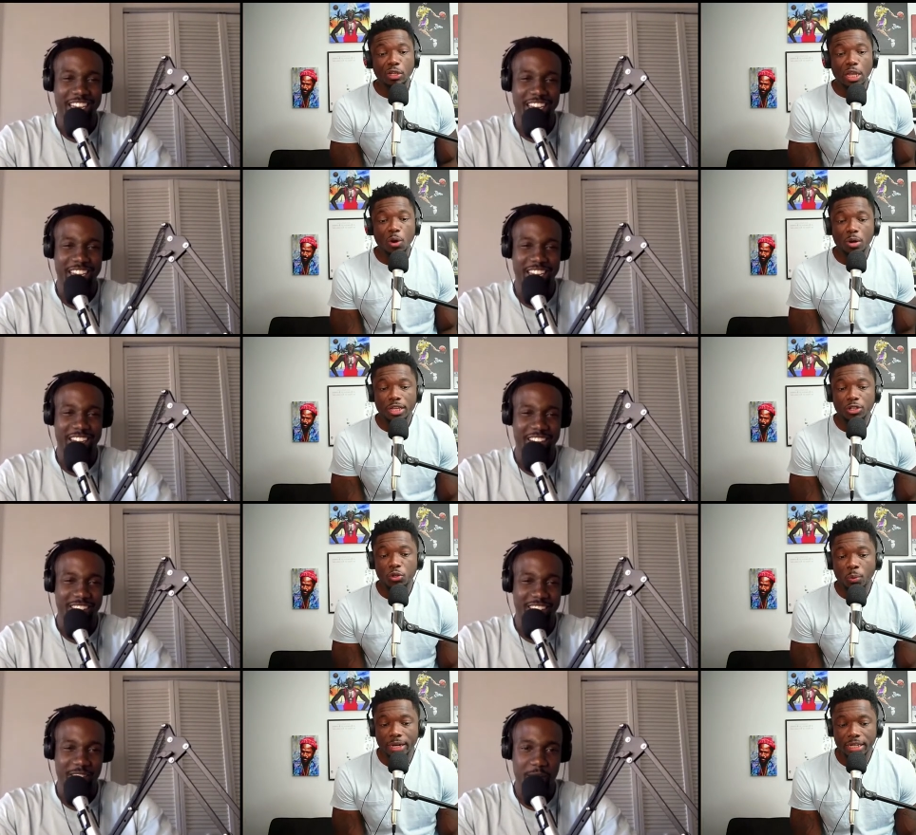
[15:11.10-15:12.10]
Speaker 1: lower than you
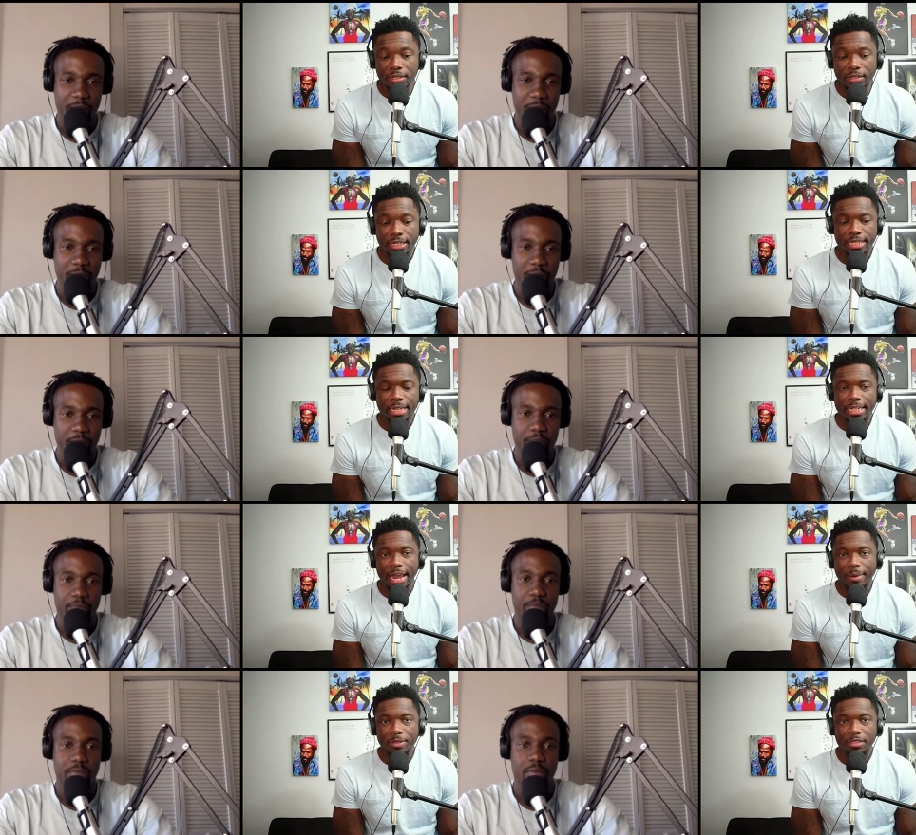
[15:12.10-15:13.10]
wanted, because that did
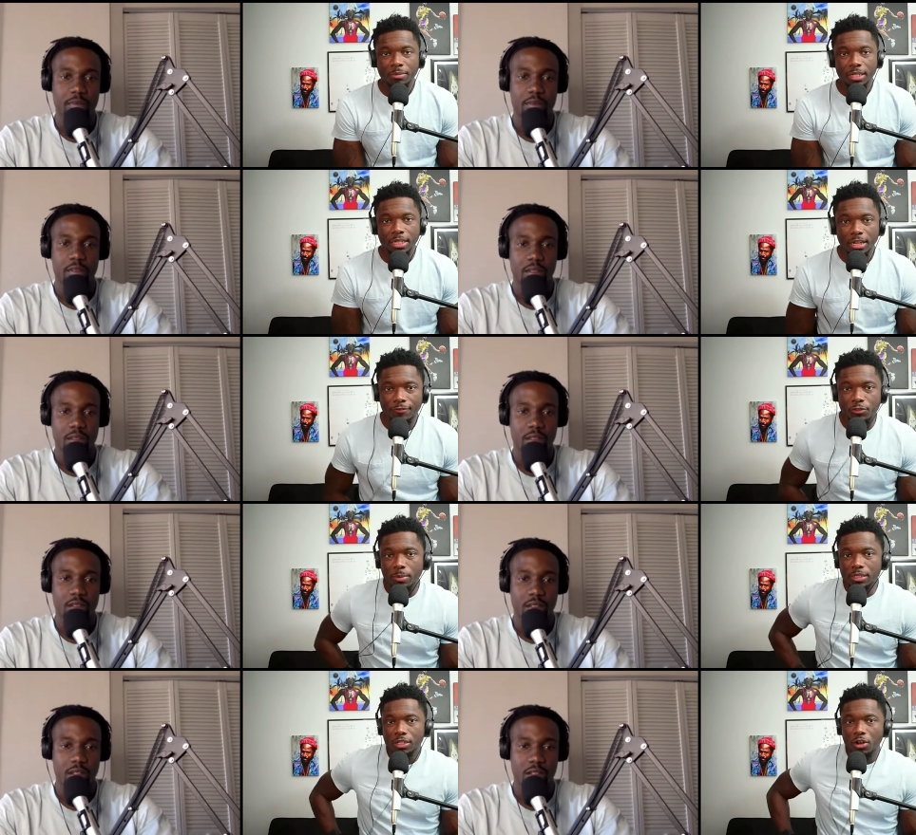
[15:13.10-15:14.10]
happen to me a few
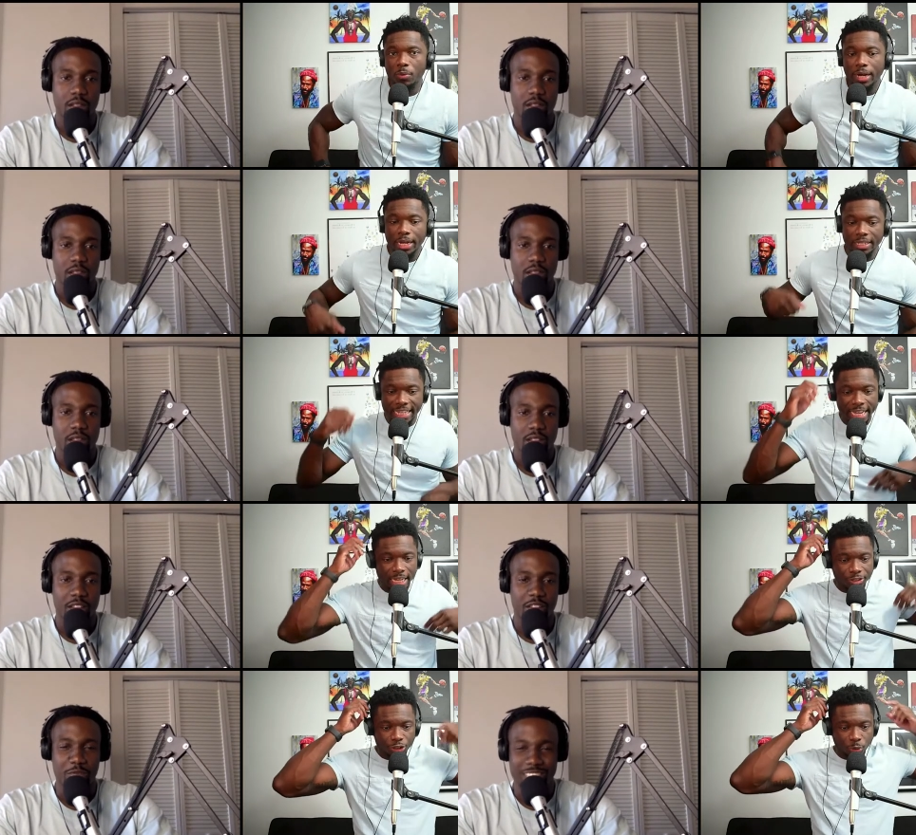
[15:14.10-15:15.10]
months ago when I
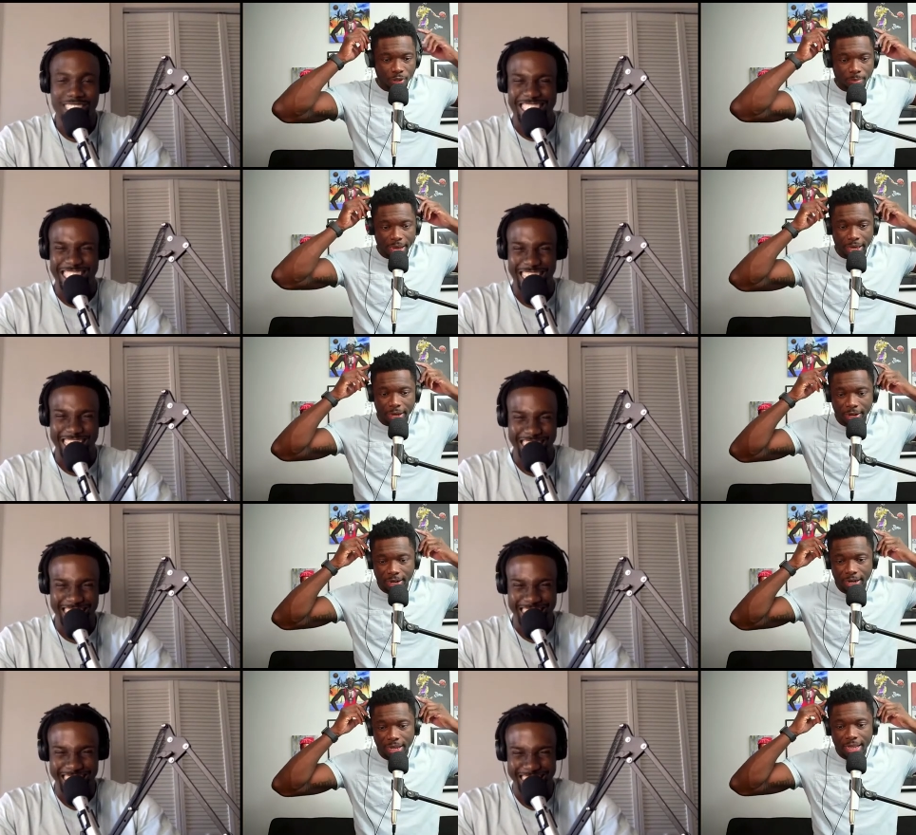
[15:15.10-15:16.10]
shortened sick,
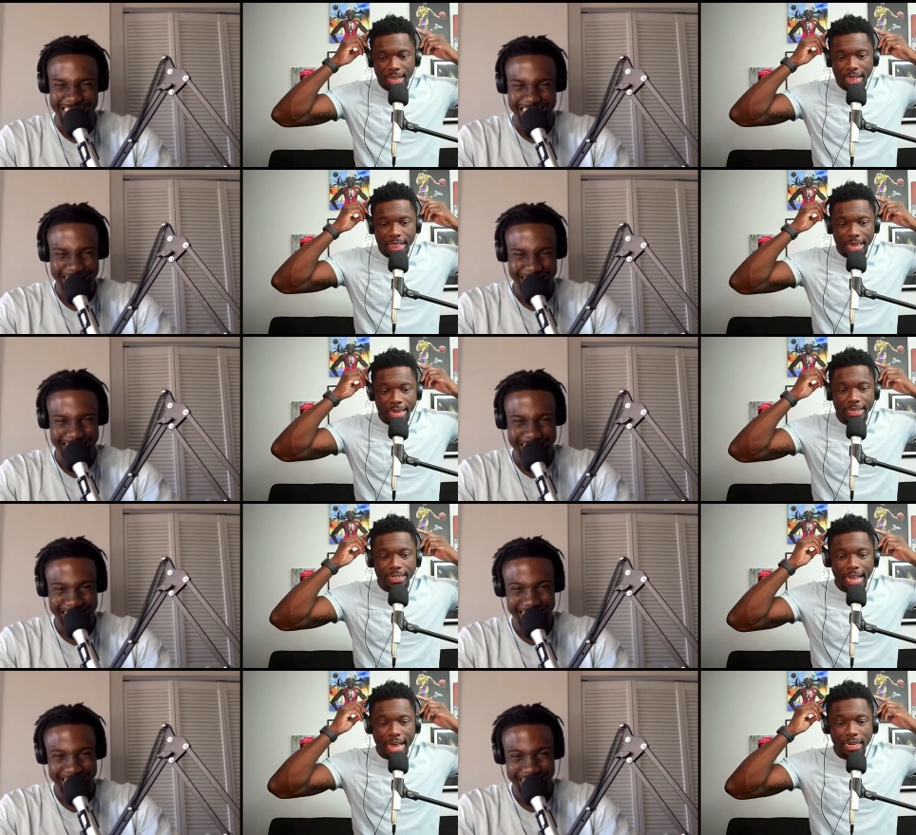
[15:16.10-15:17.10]
and
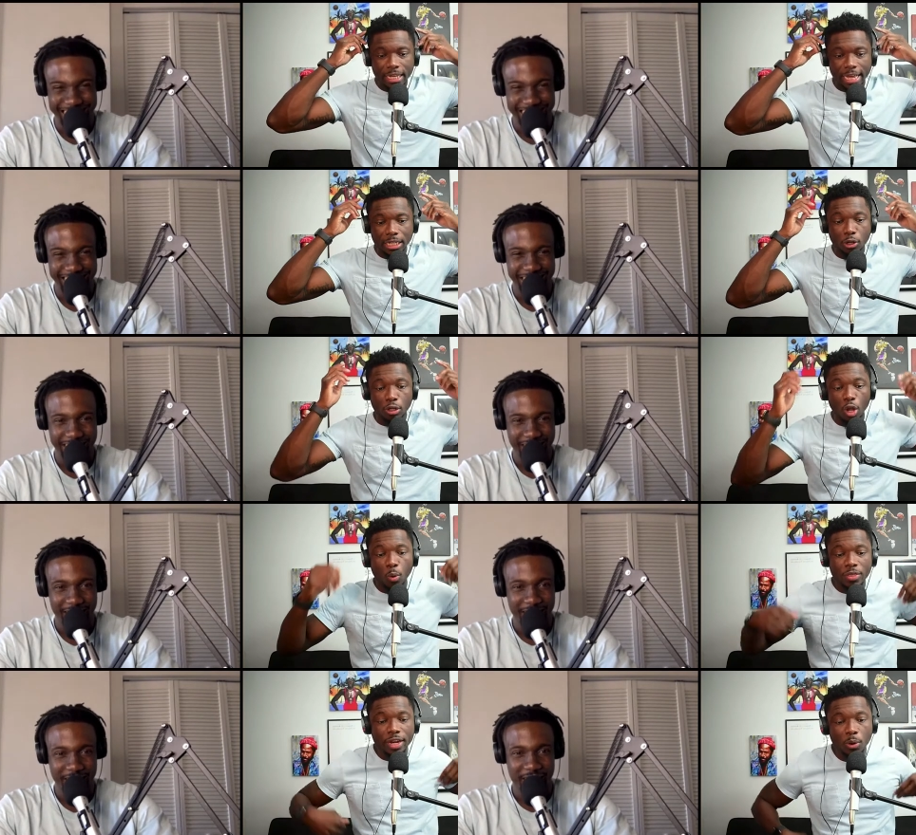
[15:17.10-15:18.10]
it got like a little
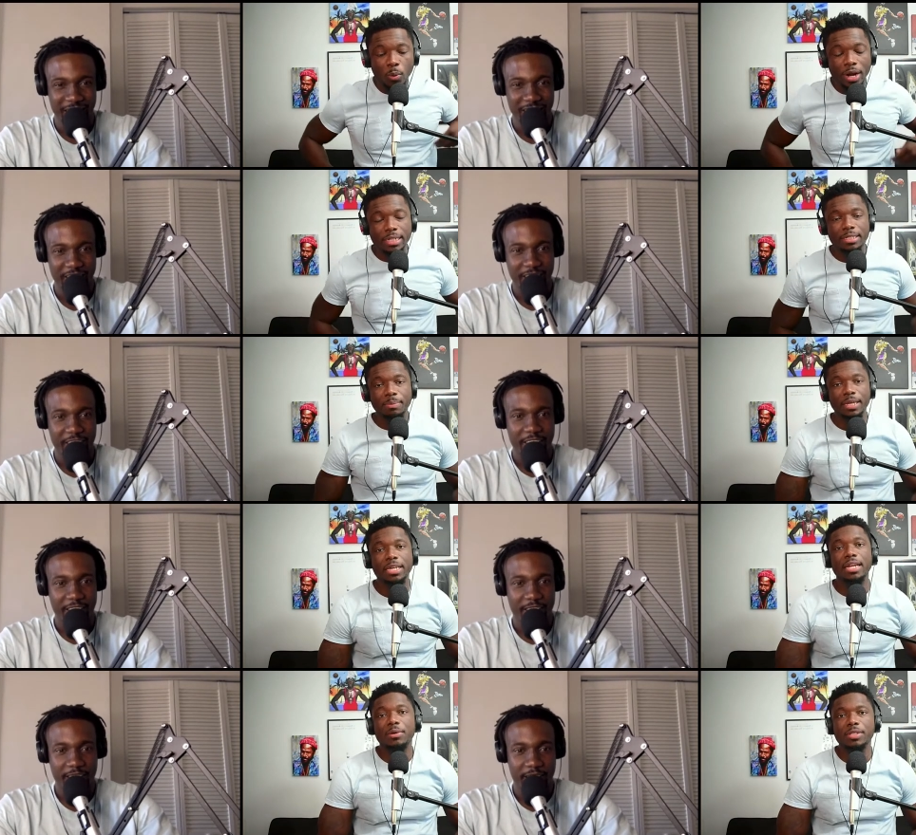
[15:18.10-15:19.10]
lower than I wanted it to be,
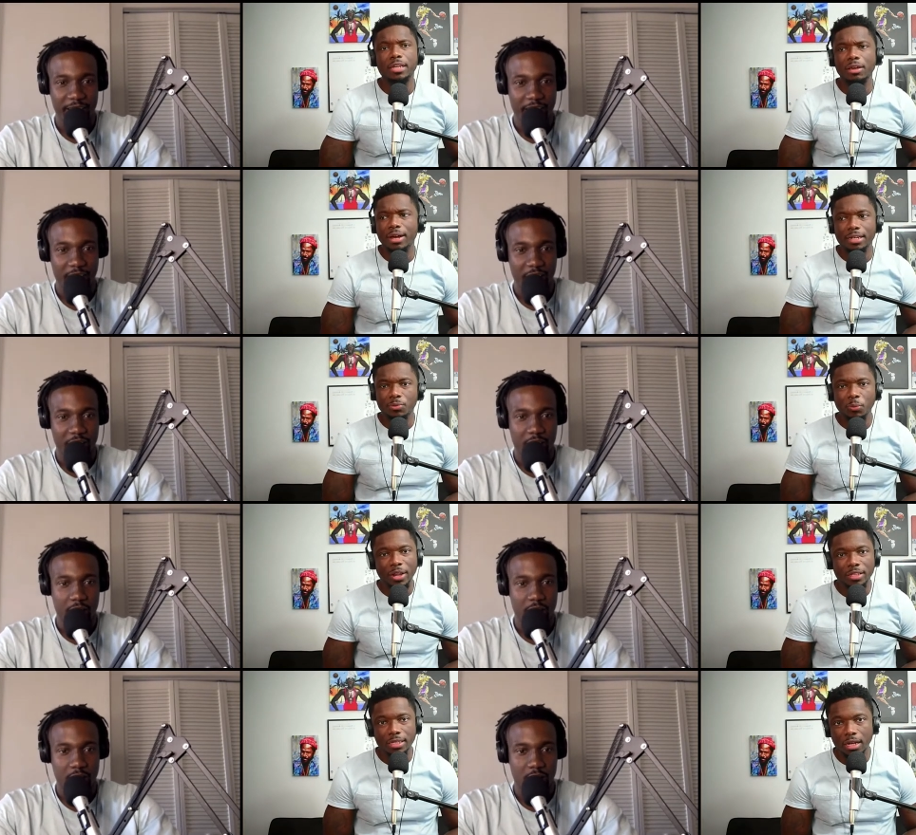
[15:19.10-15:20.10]
and I was like, yo, I didn't want
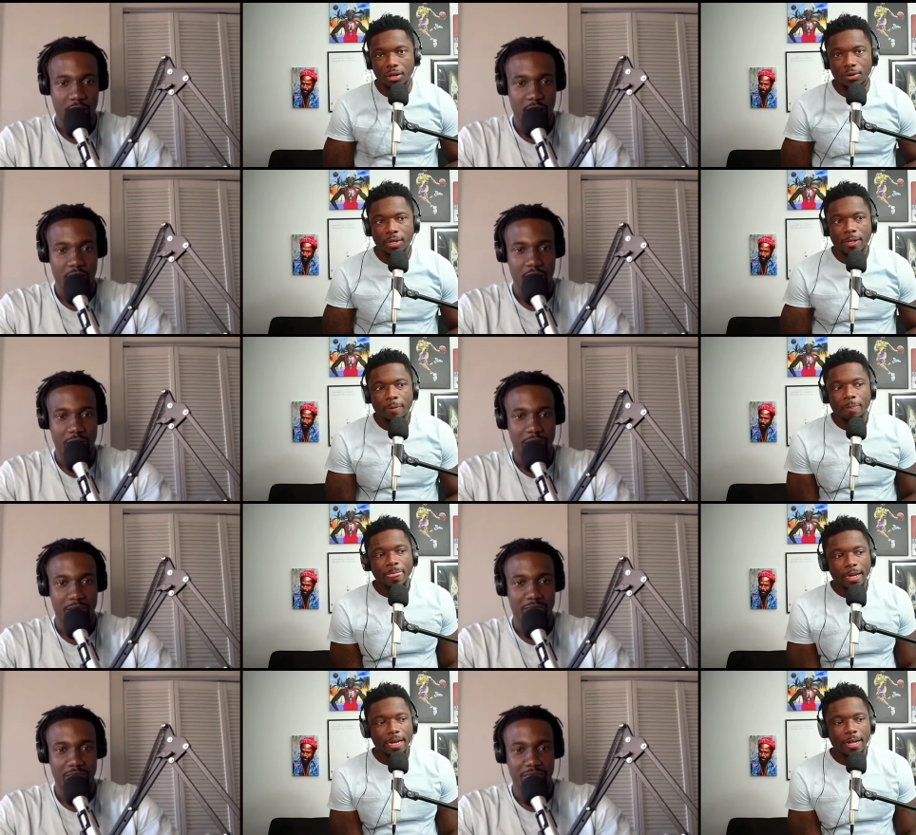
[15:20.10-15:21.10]
it this low.
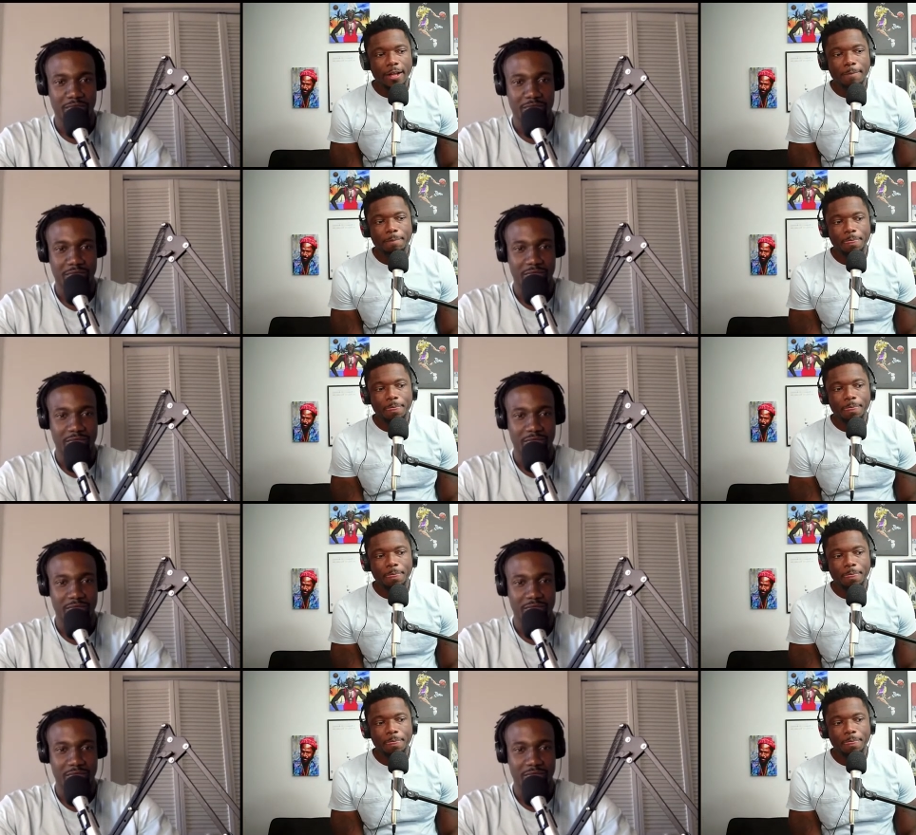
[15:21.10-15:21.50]
Yeah,